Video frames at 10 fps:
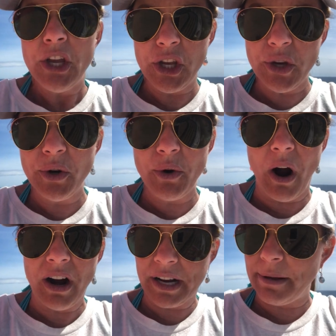You
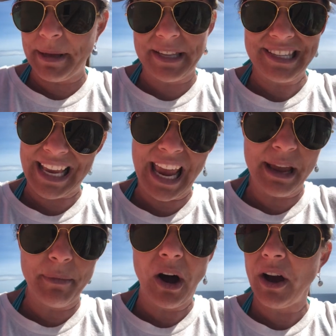are going to be the
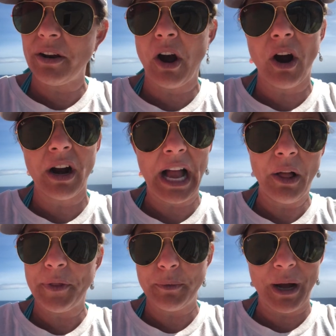same on our
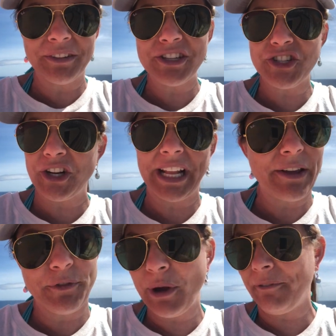health and wellness journey.
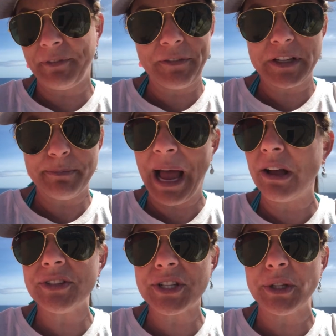If you have 50
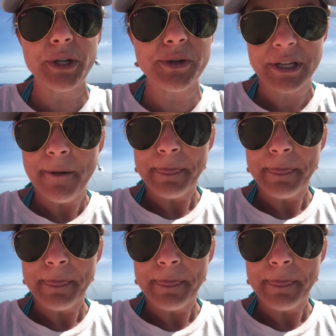pounds to lose,